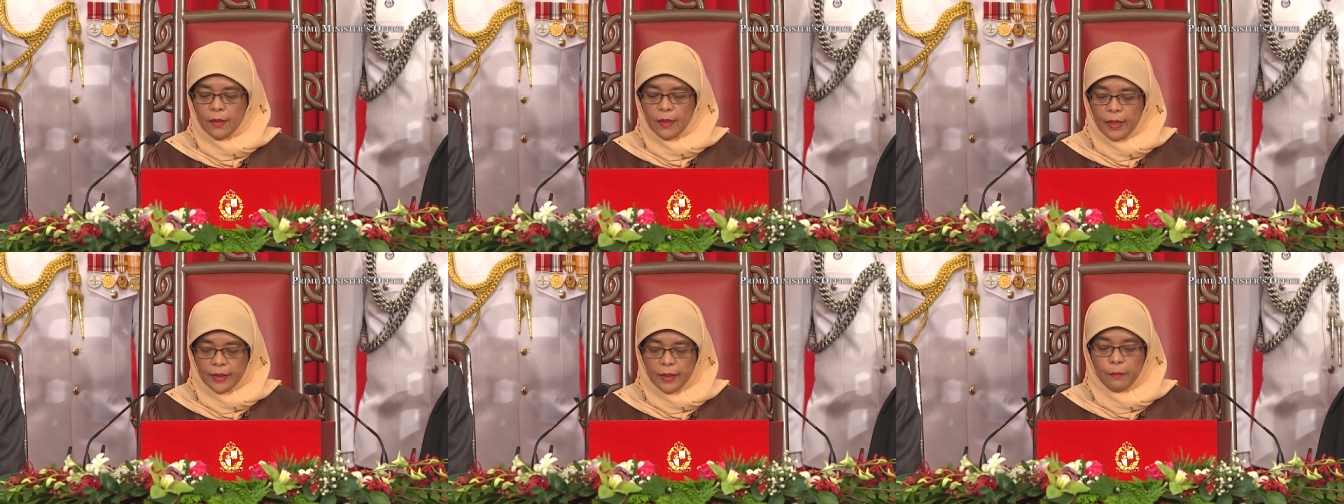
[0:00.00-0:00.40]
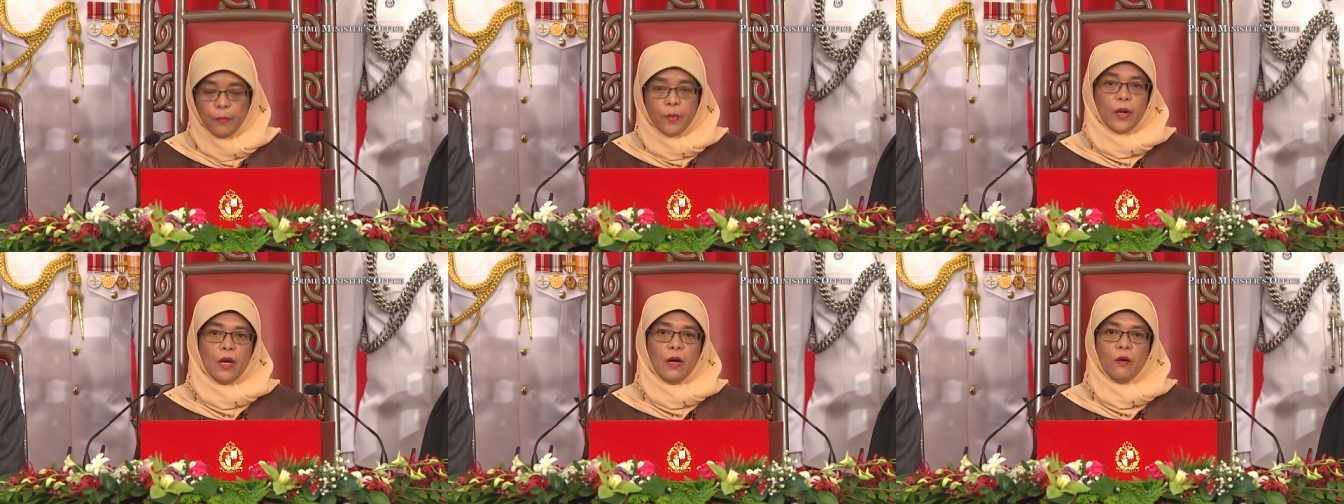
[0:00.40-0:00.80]
I am
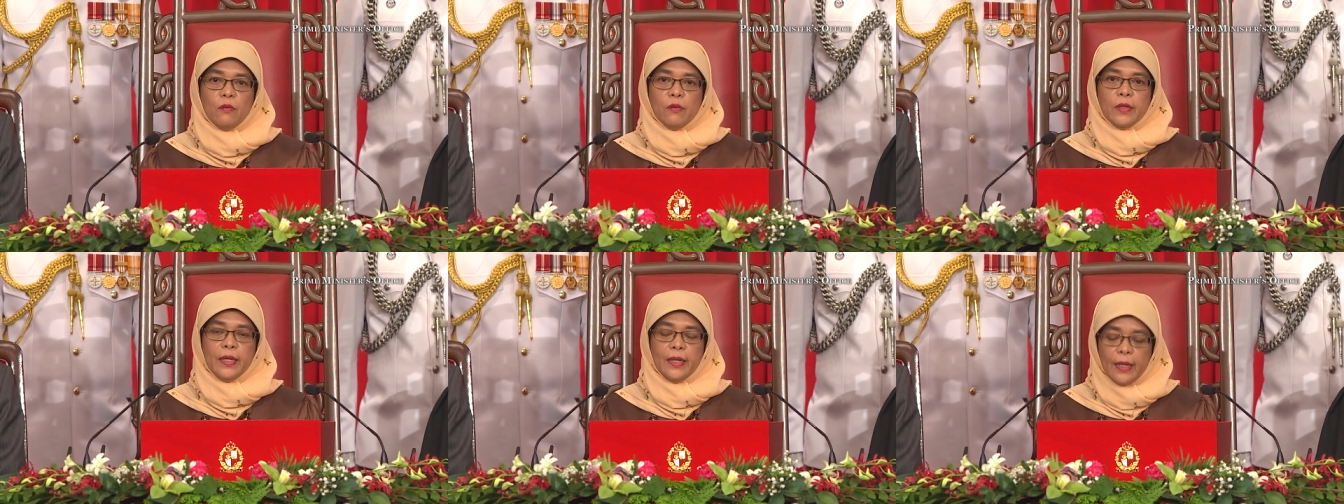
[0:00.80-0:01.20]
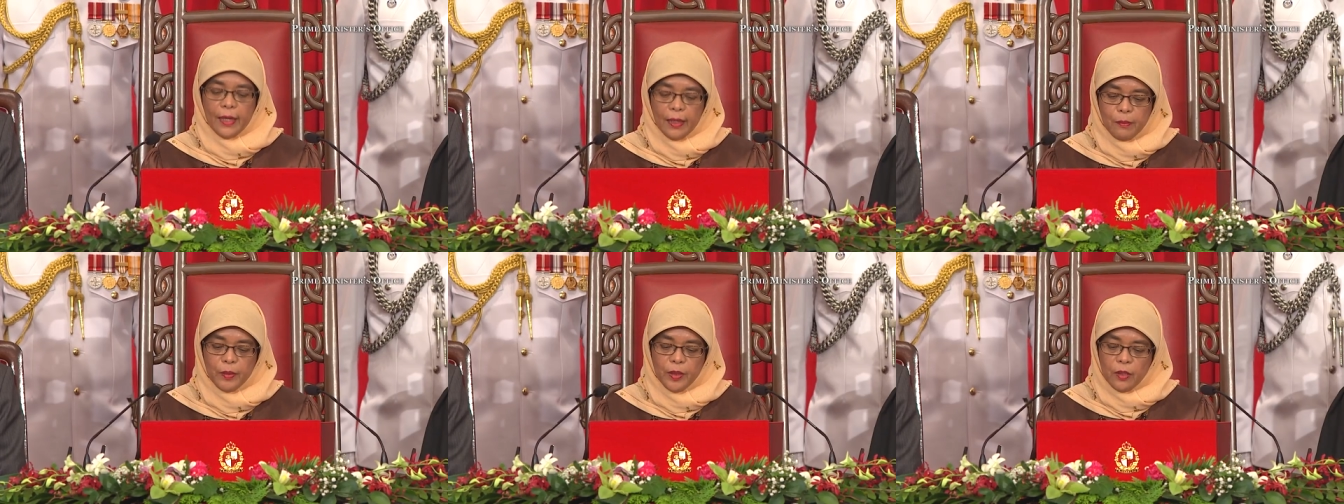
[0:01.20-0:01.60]
proud that
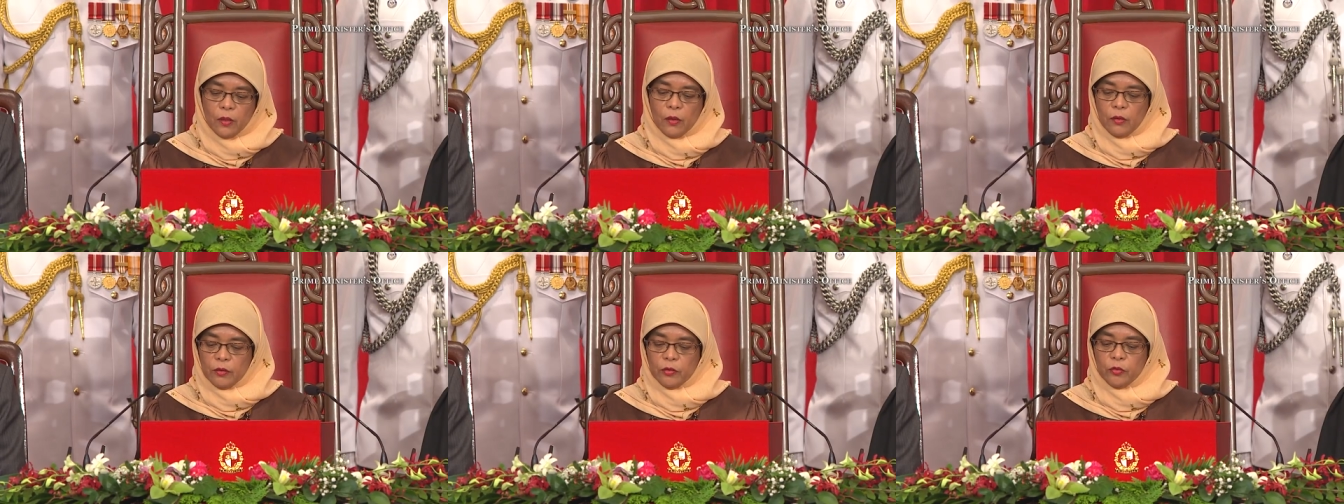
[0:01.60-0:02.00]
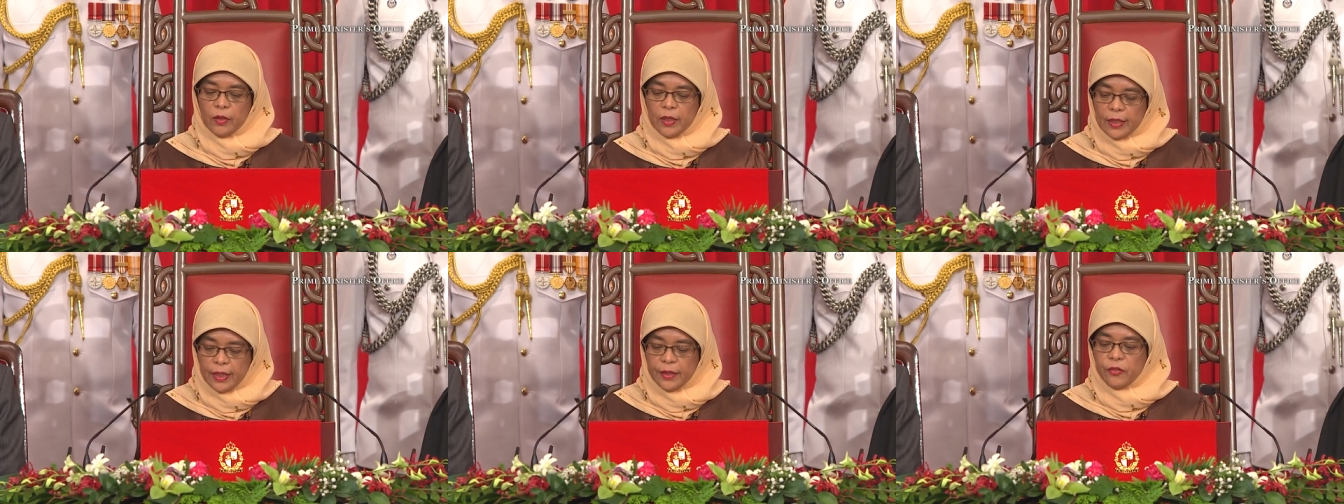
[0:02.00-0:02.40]
I belong to
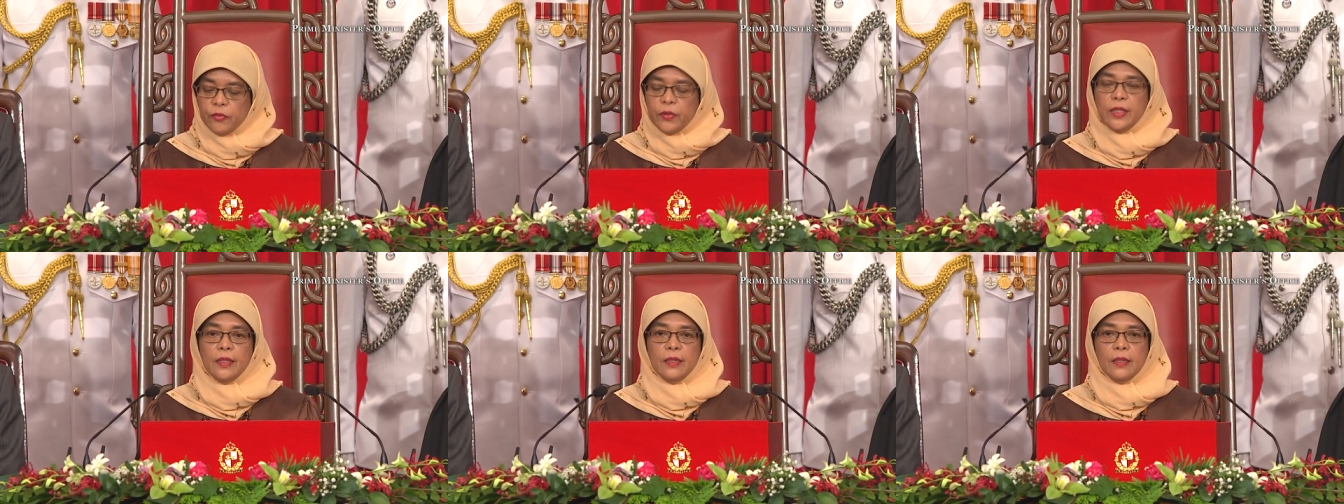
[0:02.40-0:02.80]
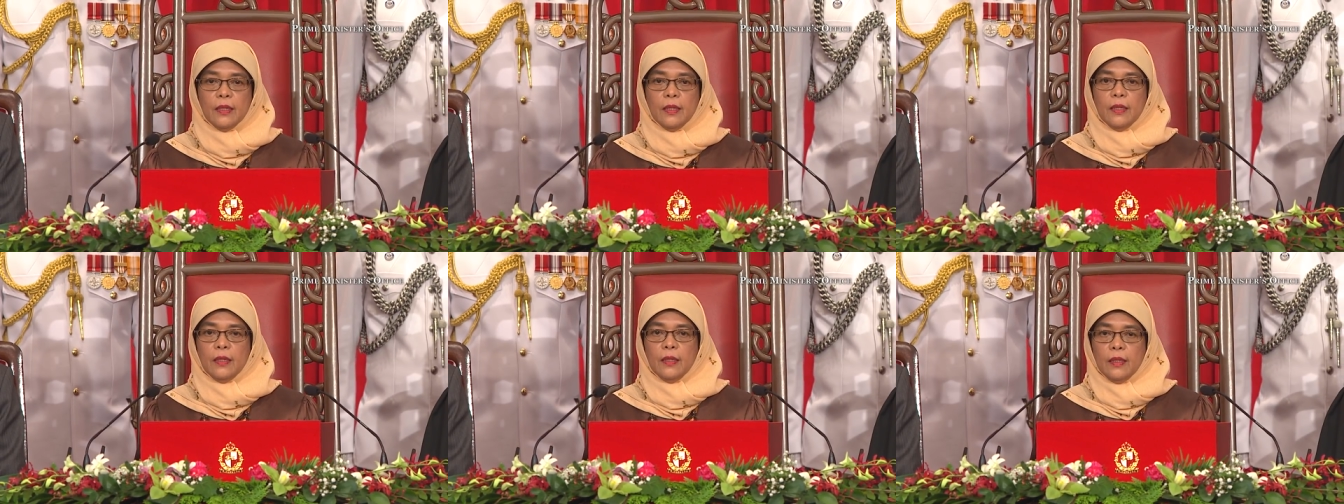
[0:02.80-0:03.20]
a country
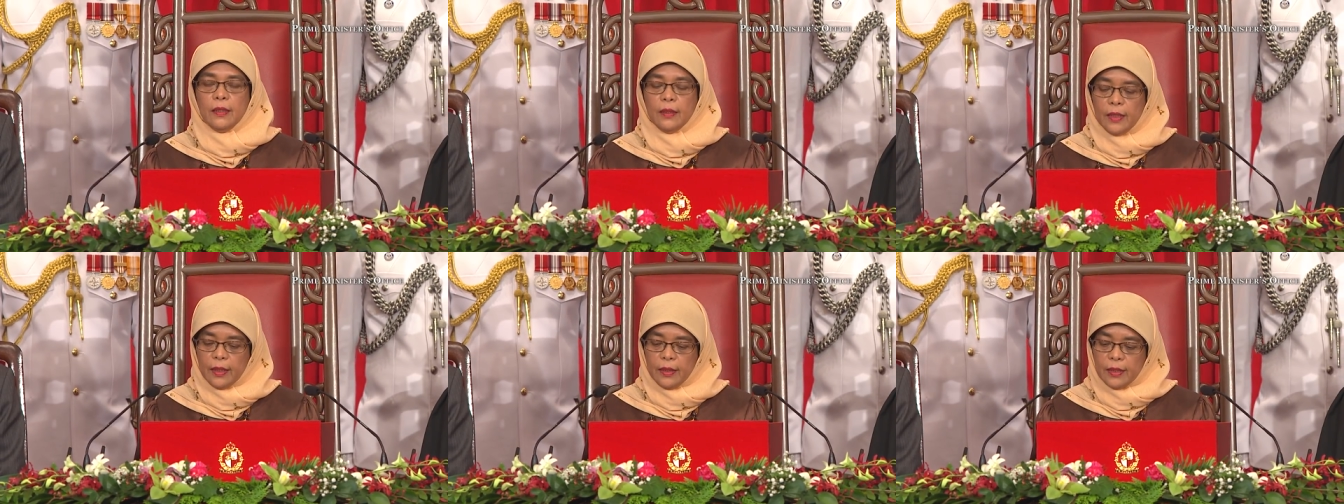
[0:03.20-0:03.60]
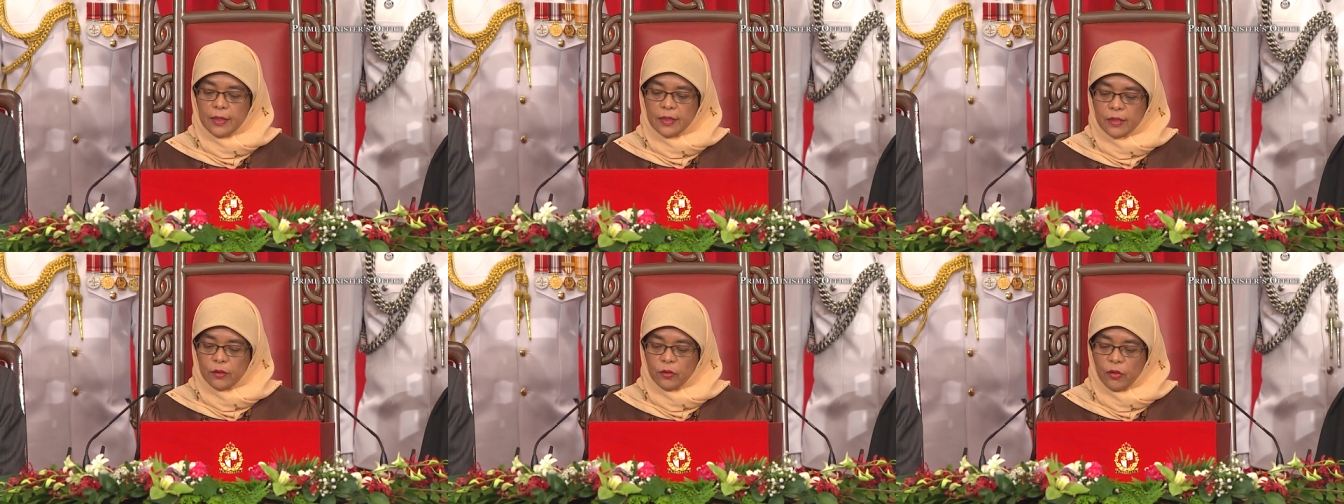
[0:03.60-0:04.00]
that
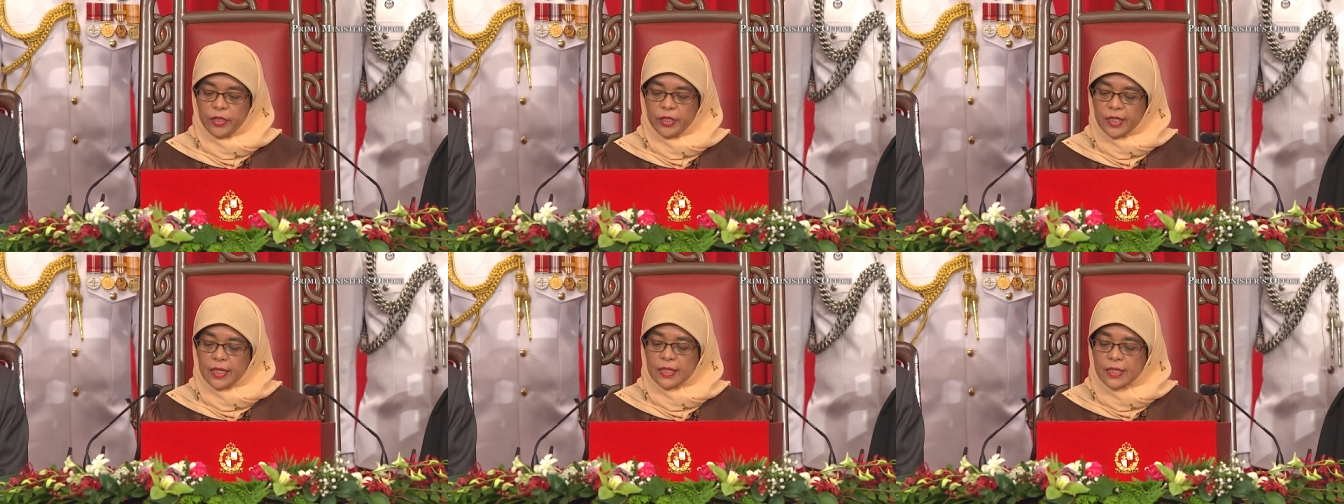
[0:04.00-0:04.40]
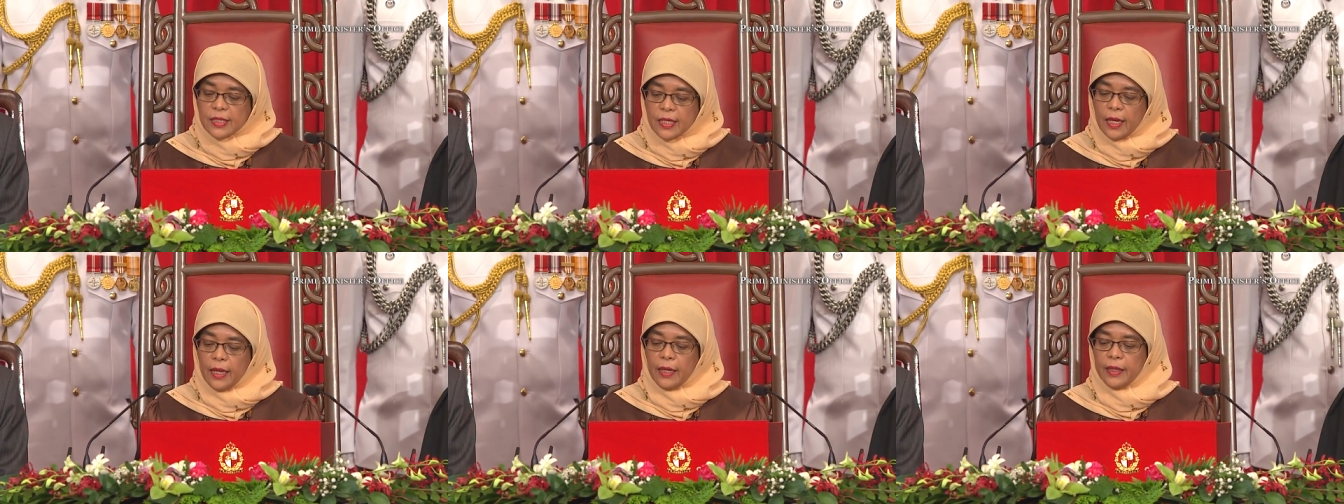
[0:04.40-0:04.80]
does not just
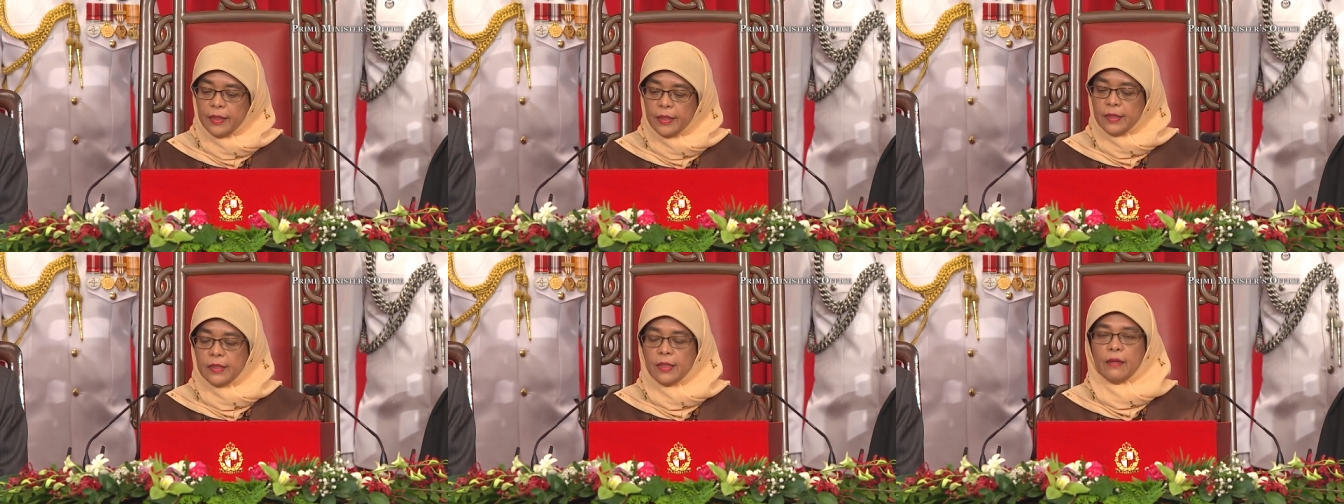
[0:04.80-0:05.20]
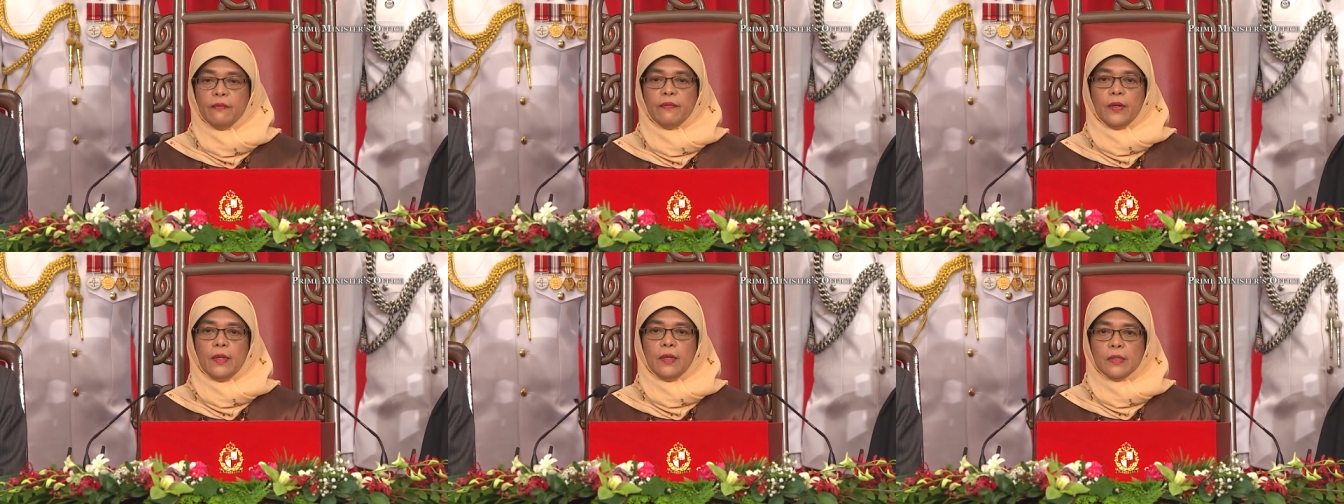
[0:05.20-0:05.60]
say it is
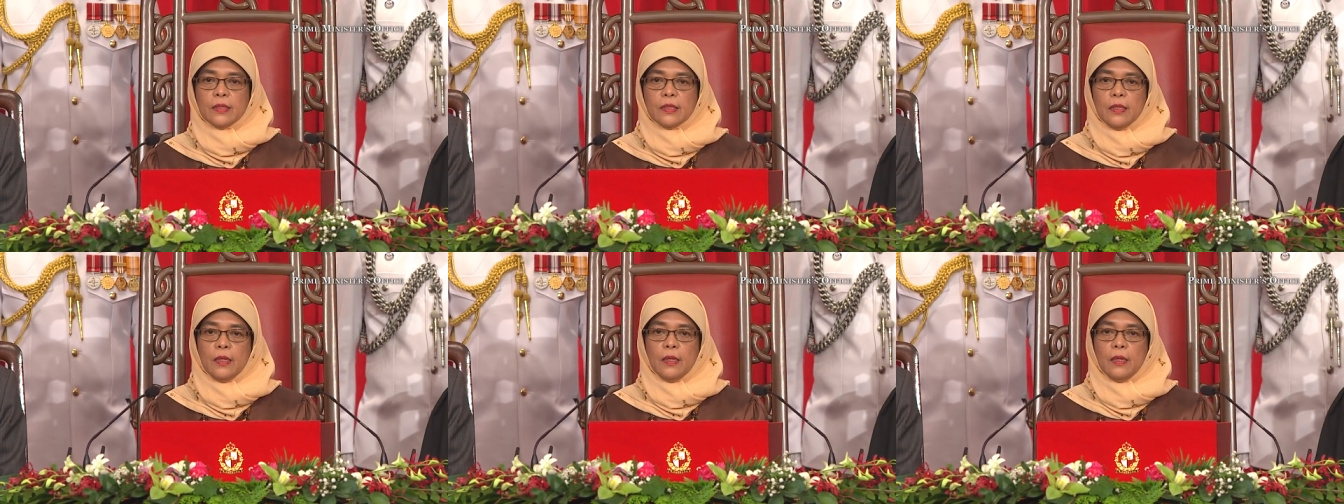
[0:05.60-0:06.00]
diverse,